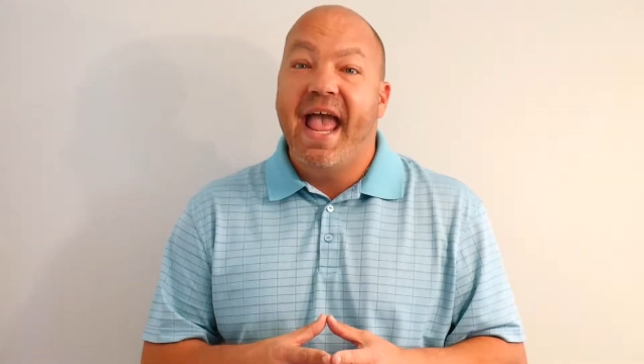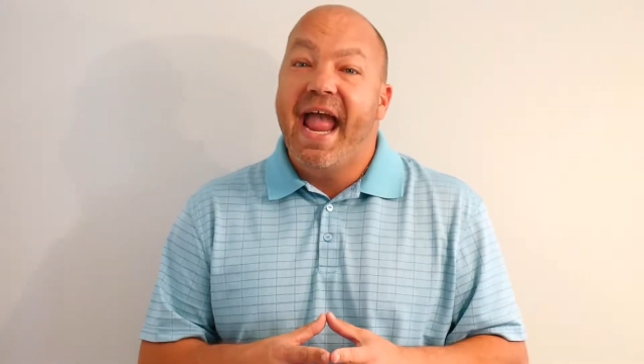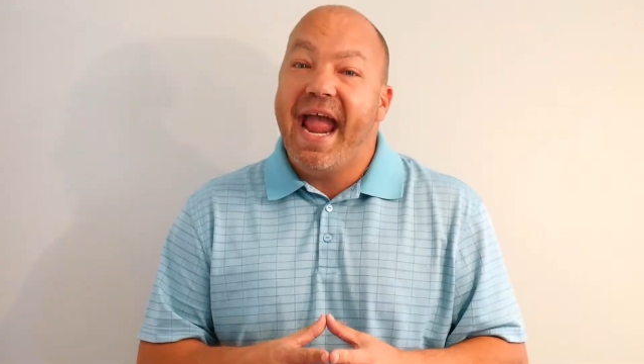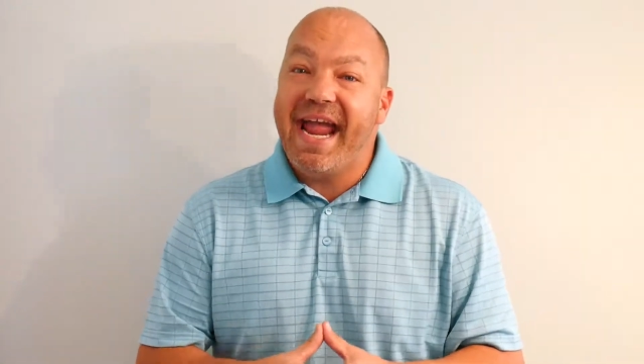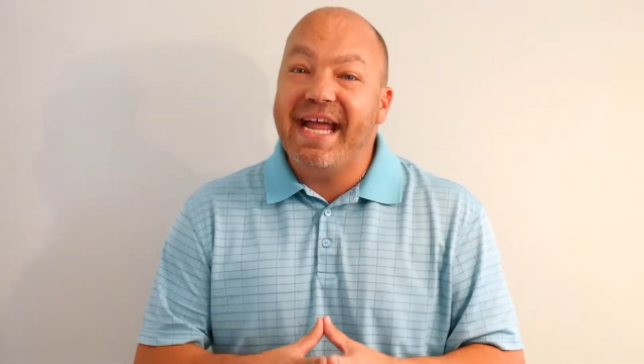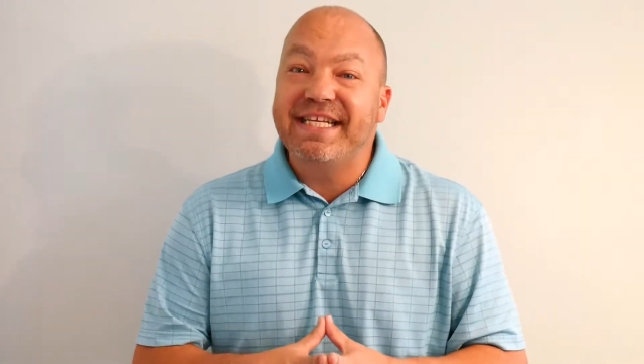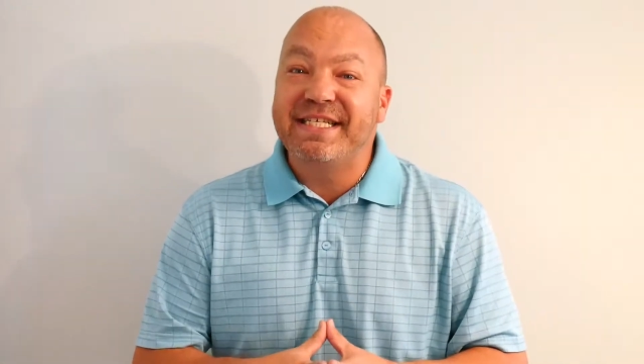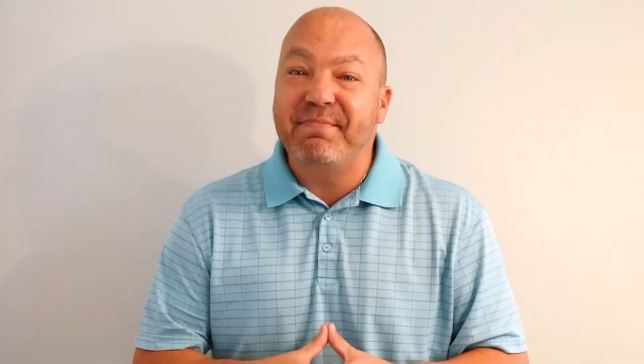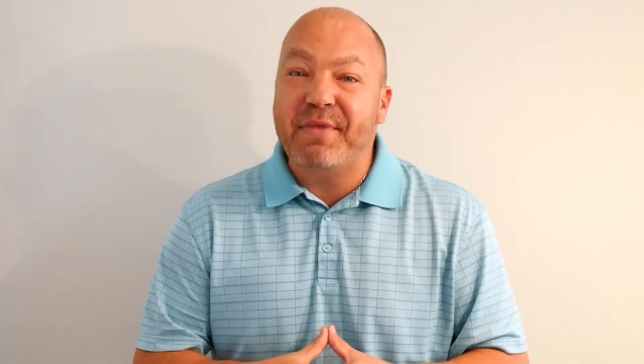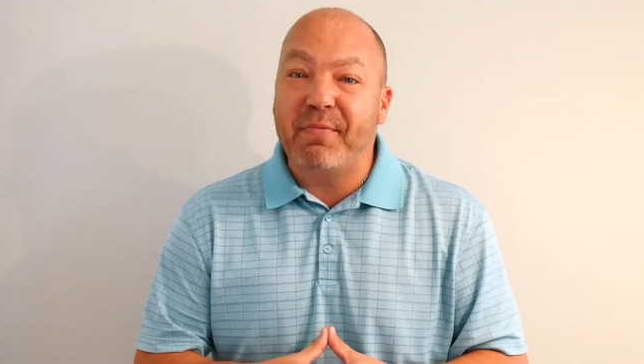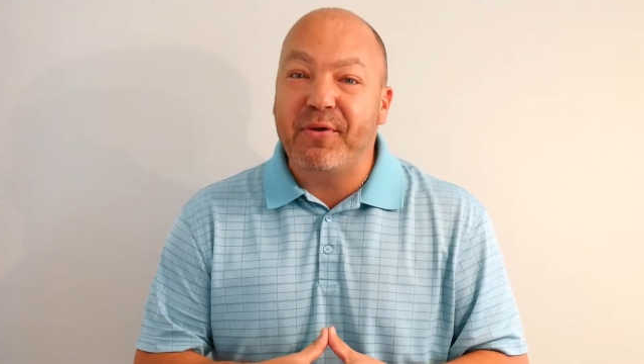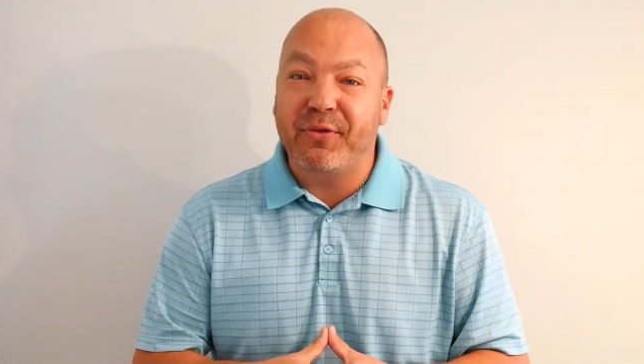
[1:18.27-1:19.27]
And tip
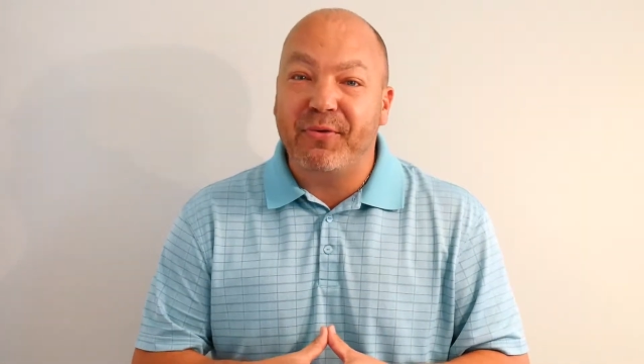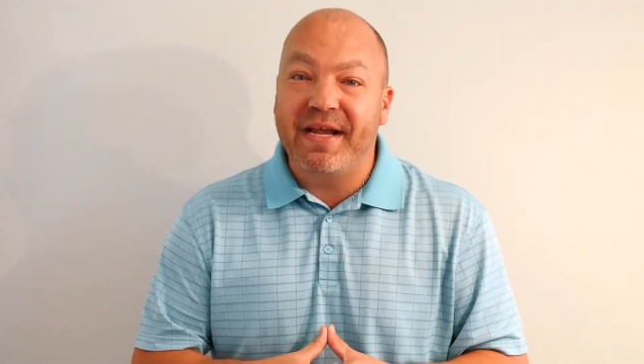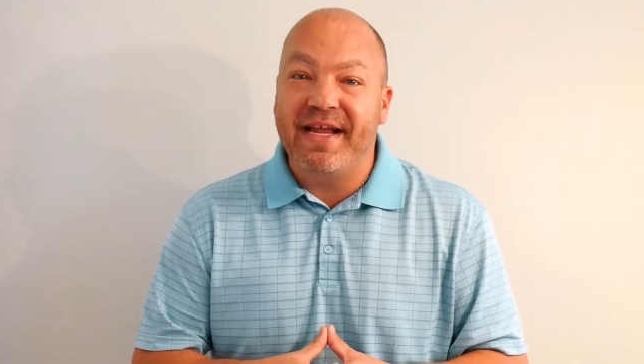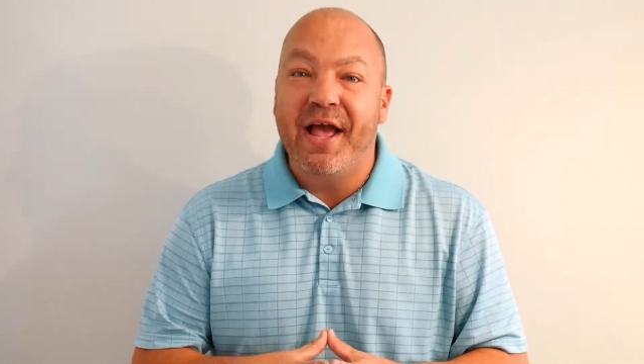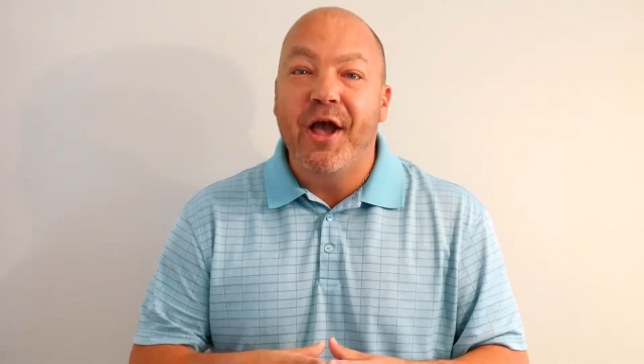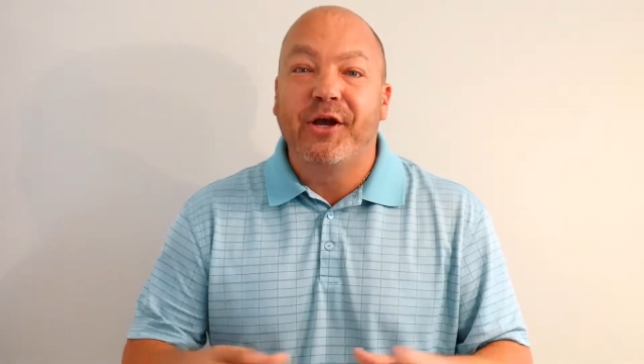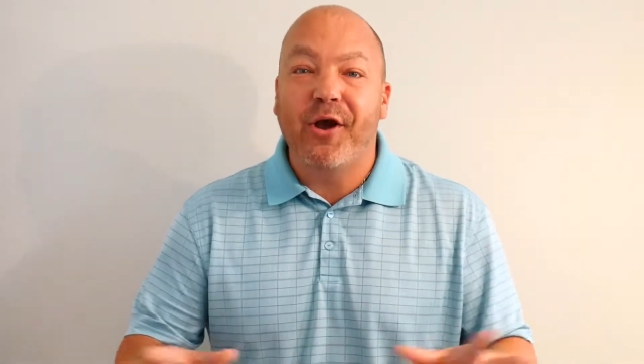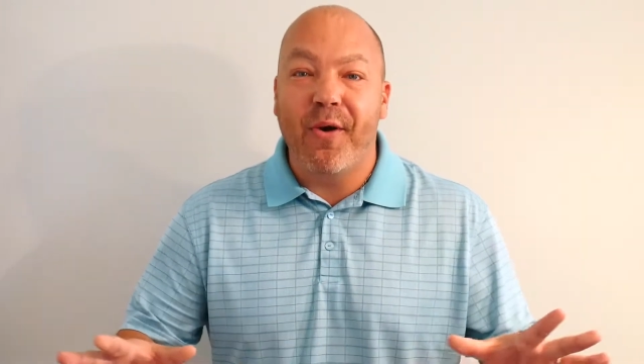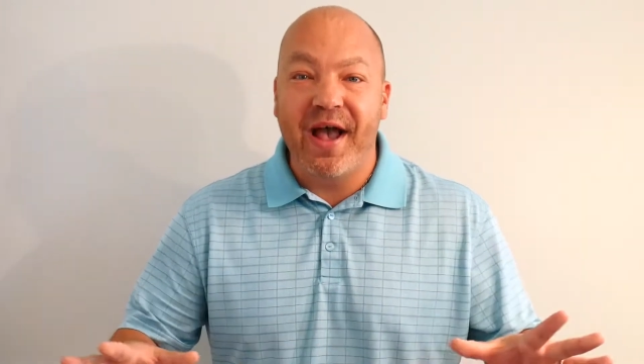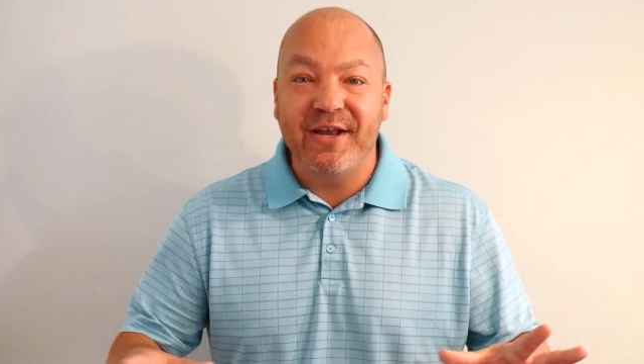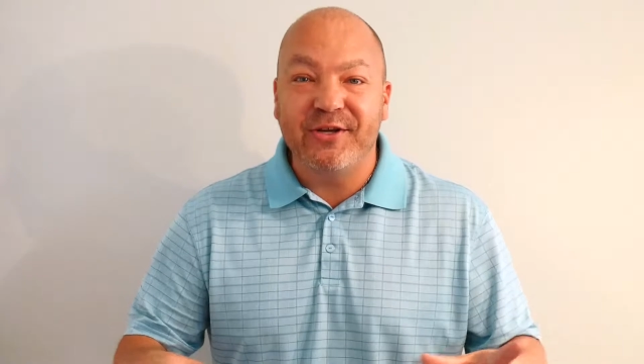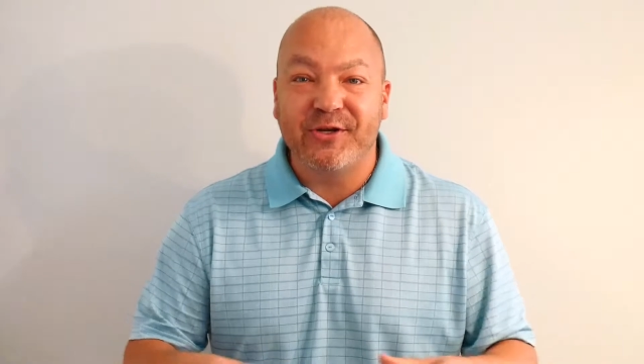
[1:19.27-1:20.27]
number three, go
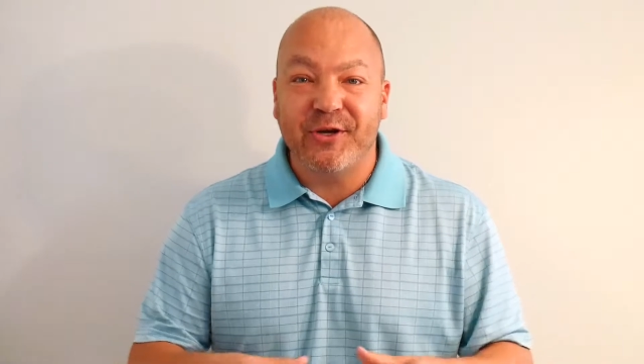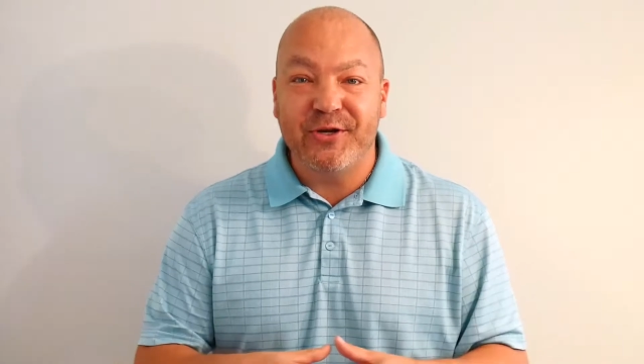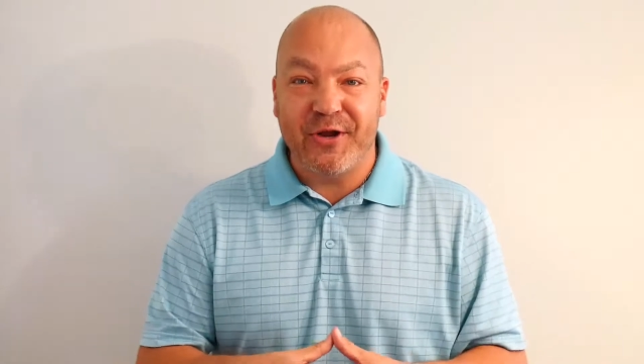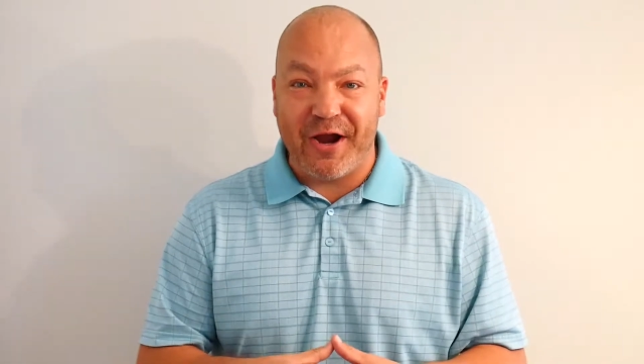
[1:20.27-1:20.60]
ahead and turn your